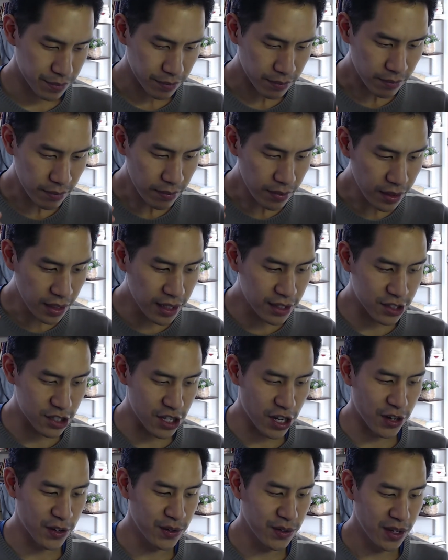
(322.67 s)
And so
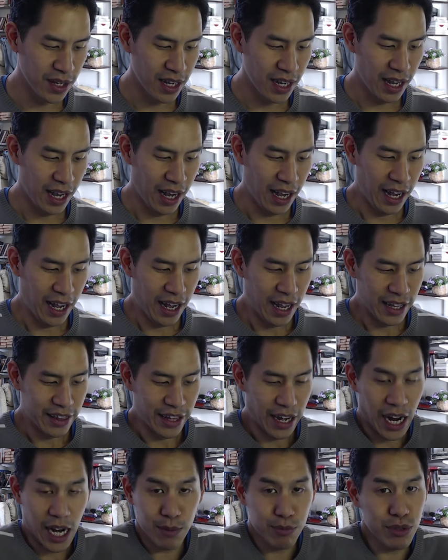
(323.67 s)
the
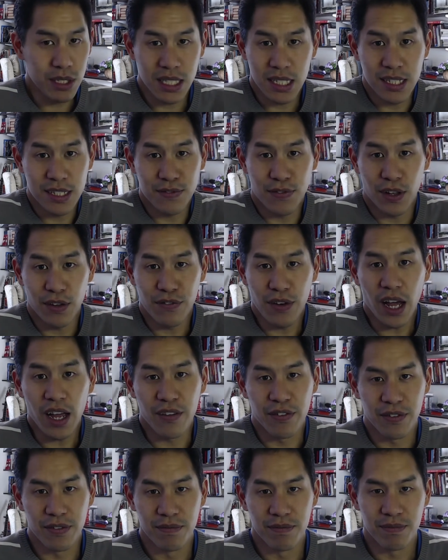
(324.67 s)
high priest is full of life,
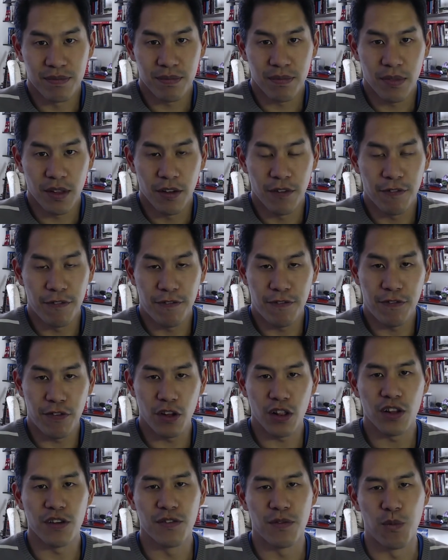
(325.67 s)
full
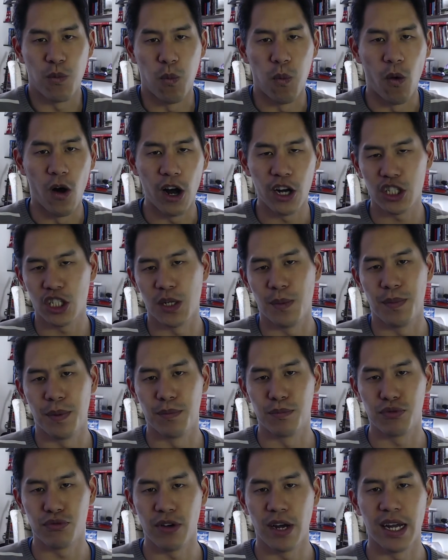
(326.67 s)
of worship and
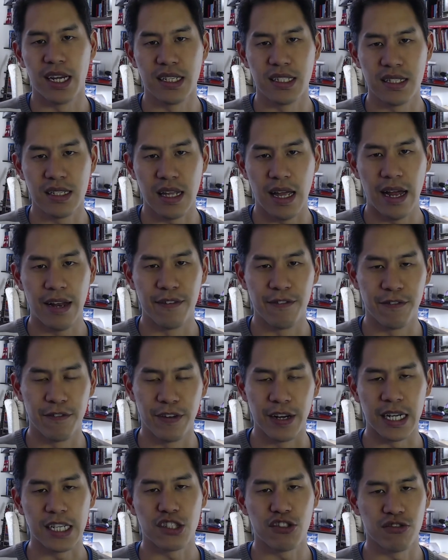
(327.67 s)
praise and
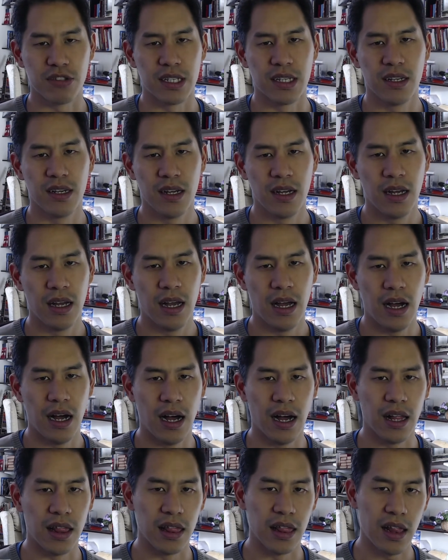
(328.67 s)
victory,
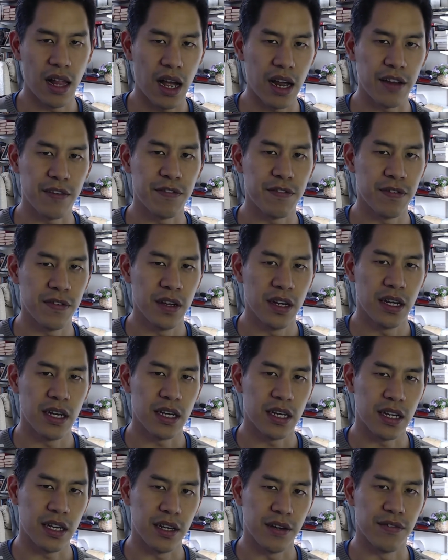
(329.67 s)

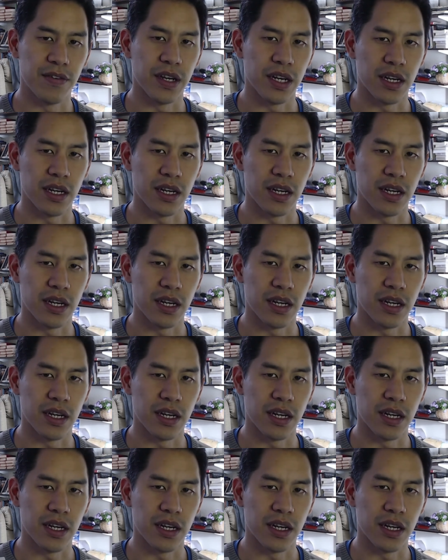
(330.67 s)
life-giving